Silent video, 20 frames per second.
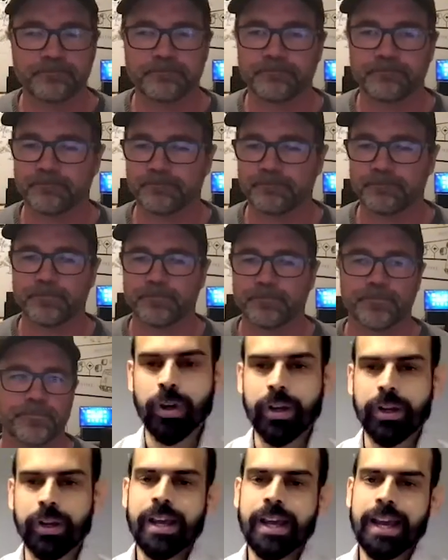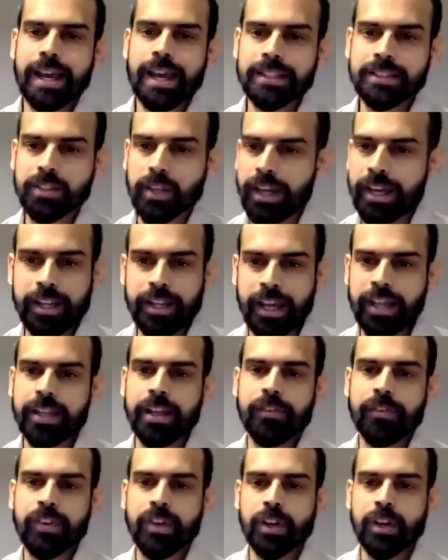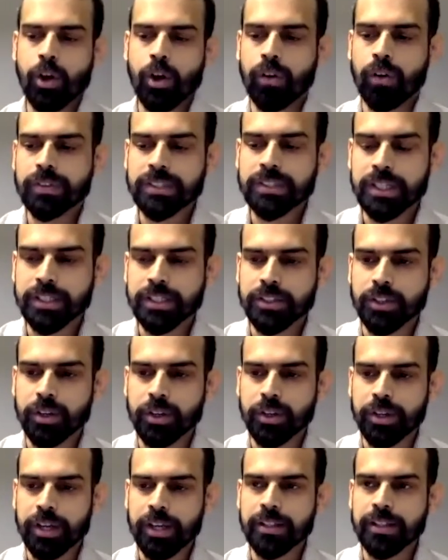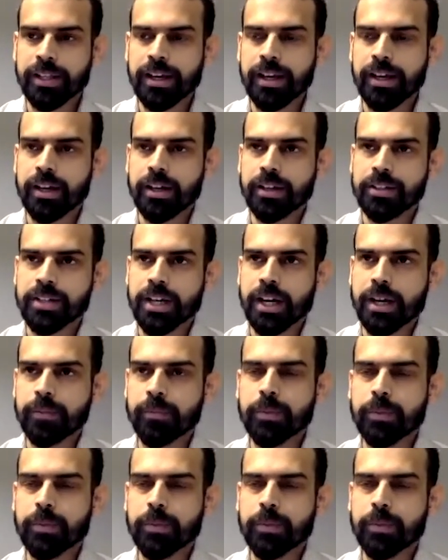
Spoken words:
Right. And definitely, obviously, it's going to take time.